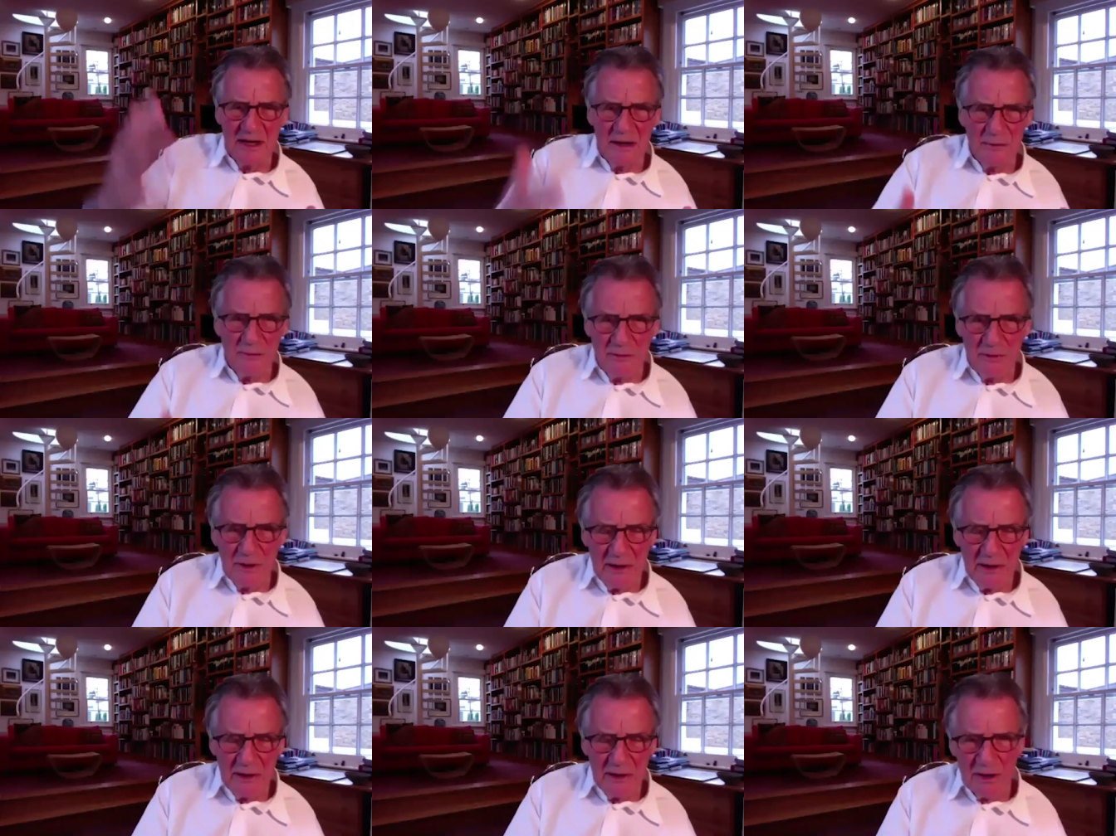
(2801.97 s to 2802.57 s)

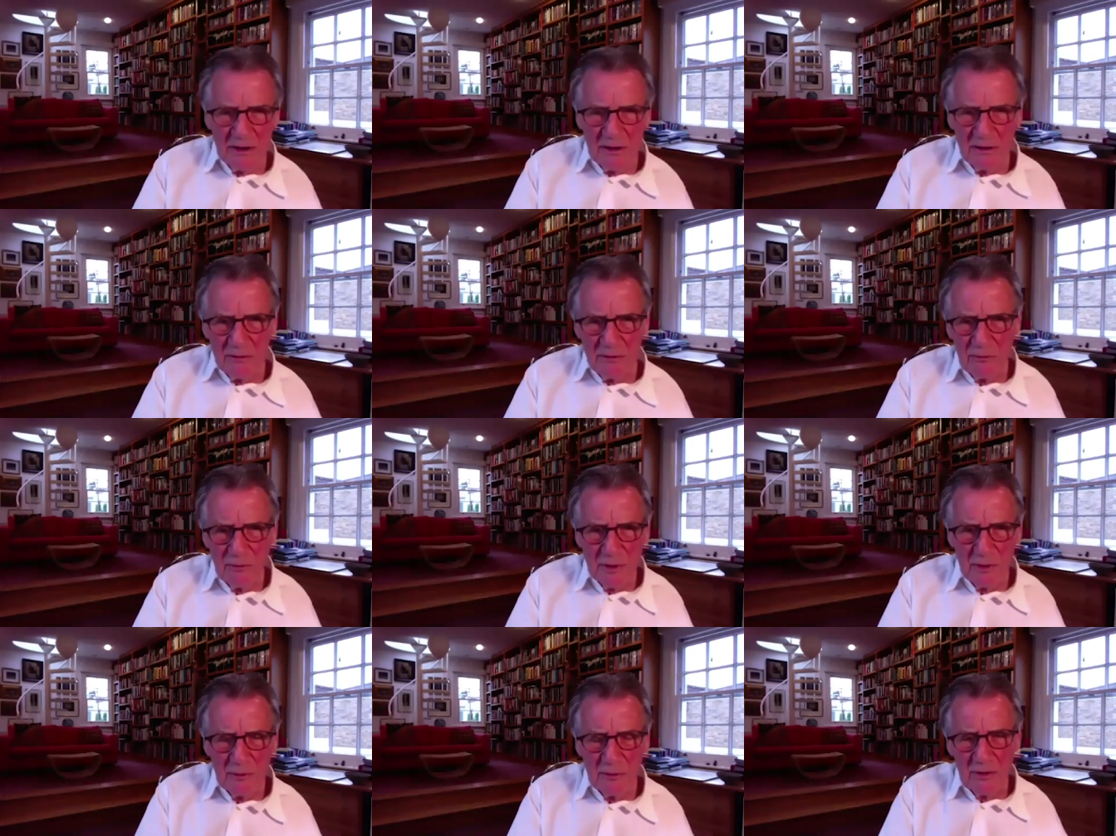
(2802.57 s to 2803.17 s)
We were
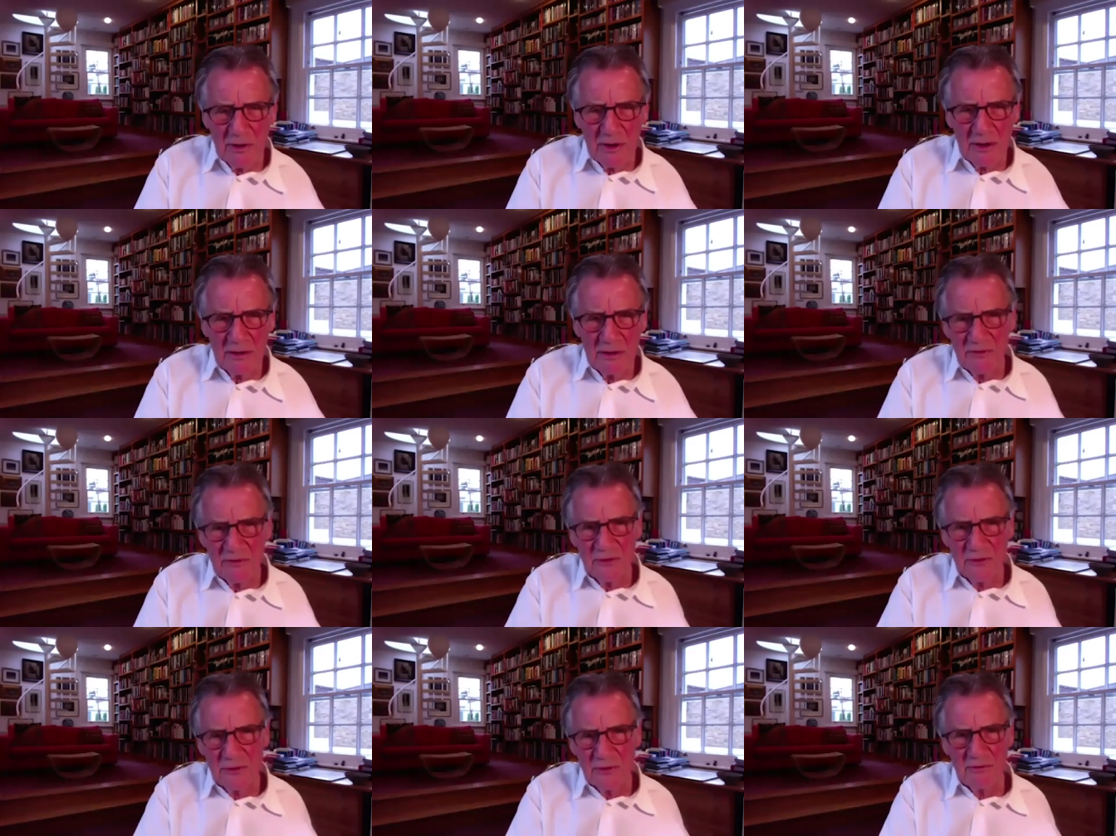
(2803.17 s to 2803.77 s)
we were in
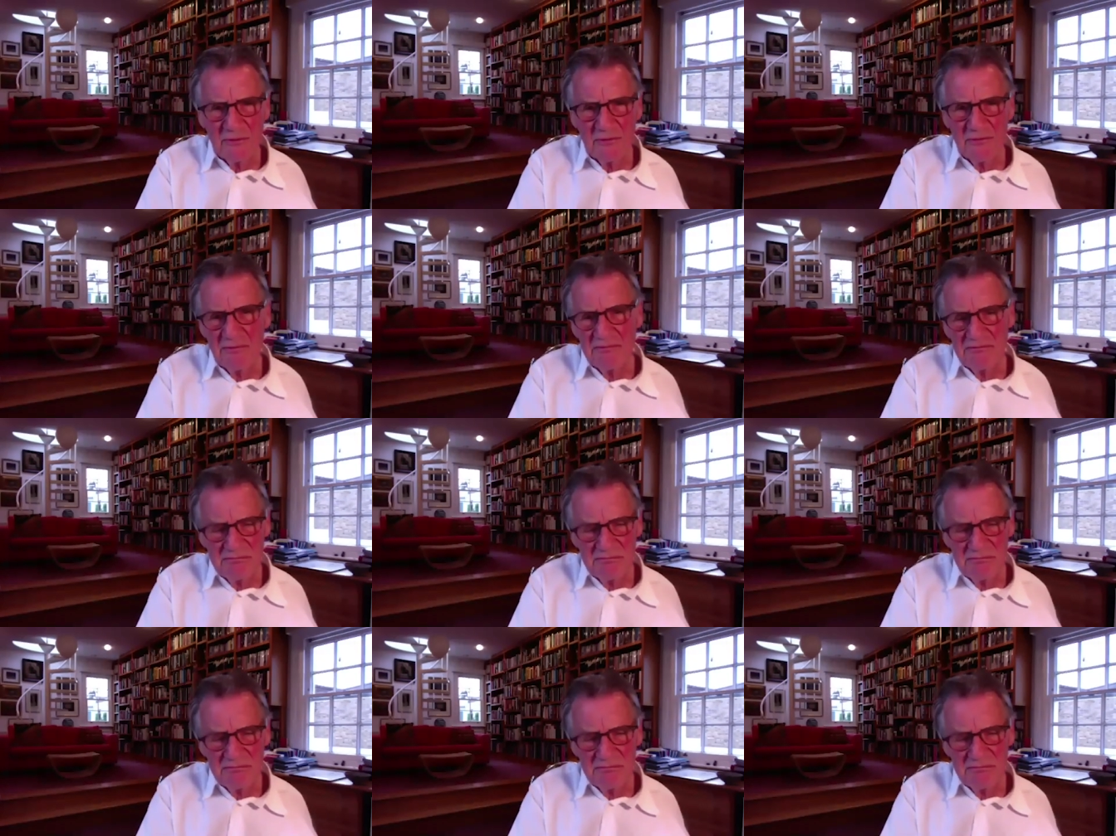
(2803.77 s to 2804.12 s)
sort of